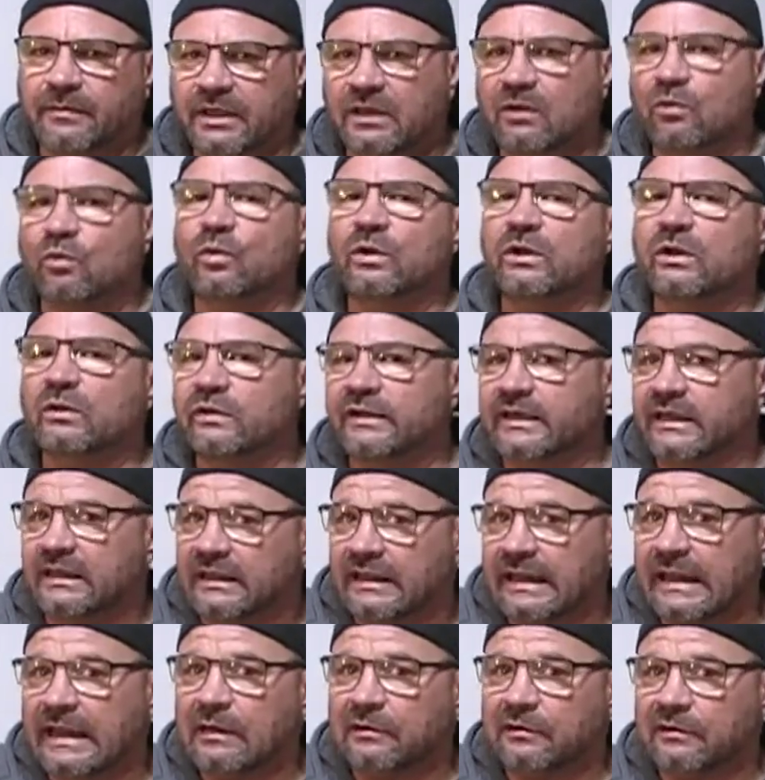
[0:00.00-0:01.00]
It will get
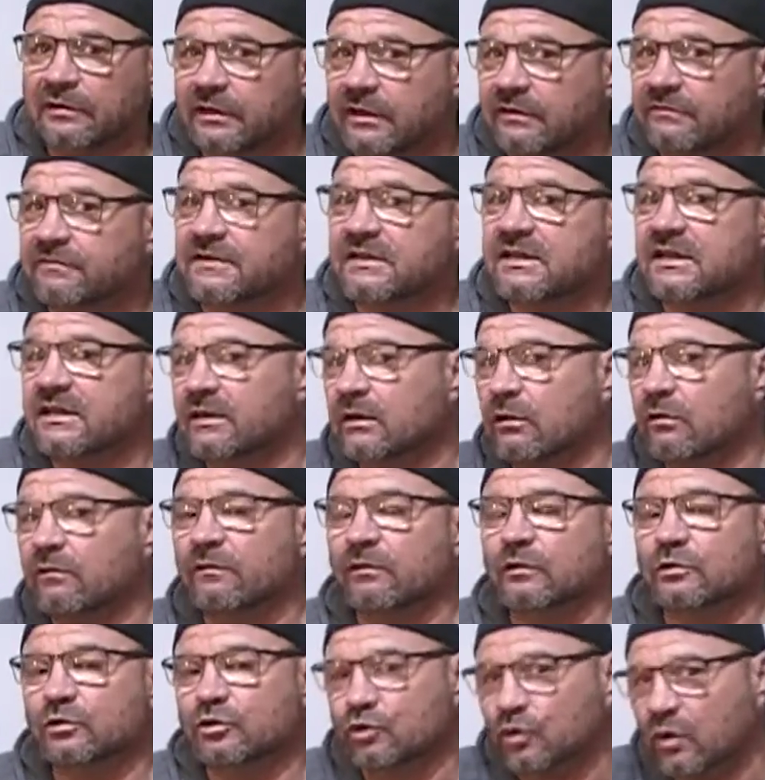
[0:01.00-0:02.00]
loud enough to get
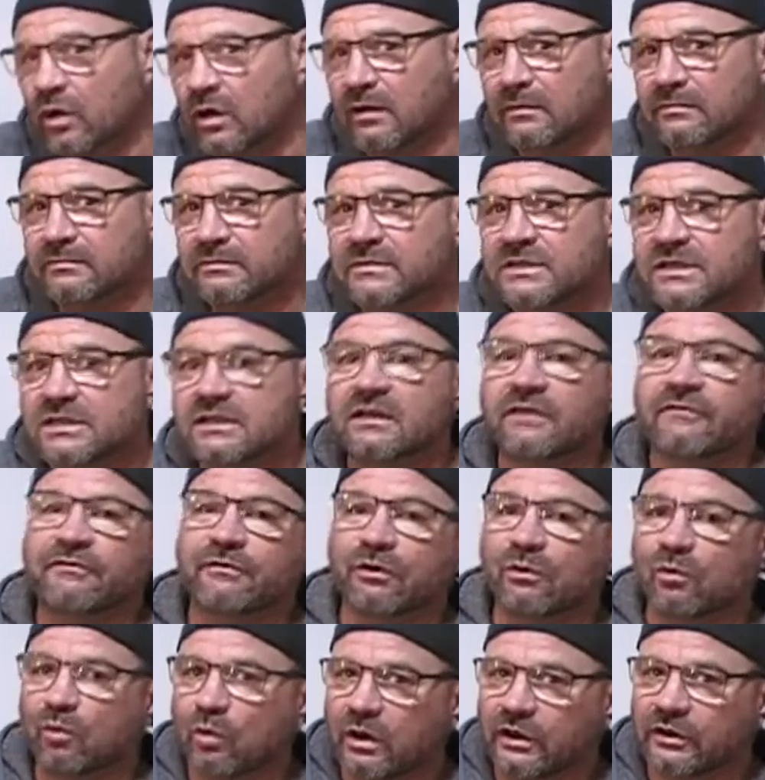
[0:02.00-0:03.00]
over drums, if
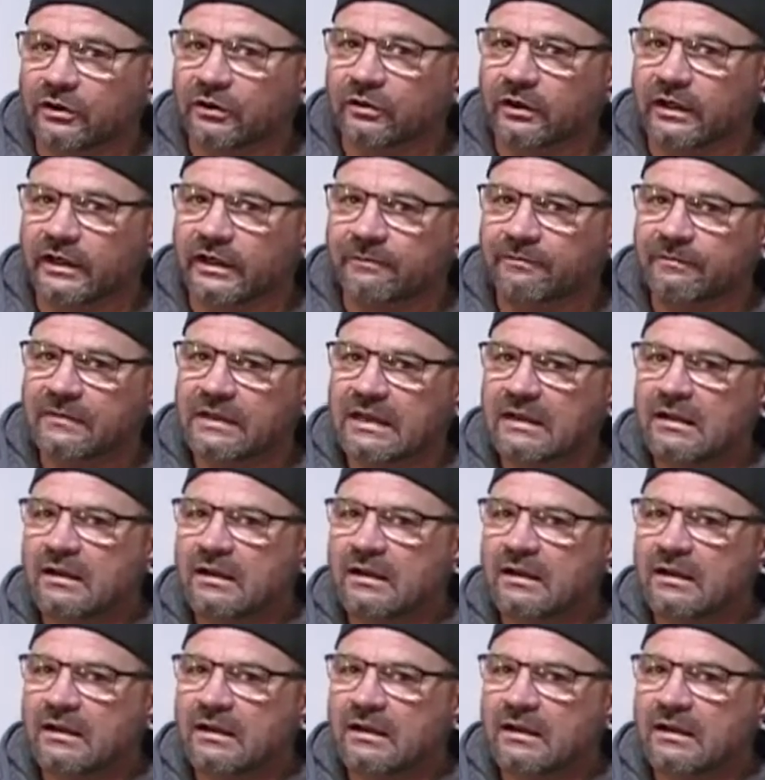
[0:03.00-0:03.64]
you're wondering.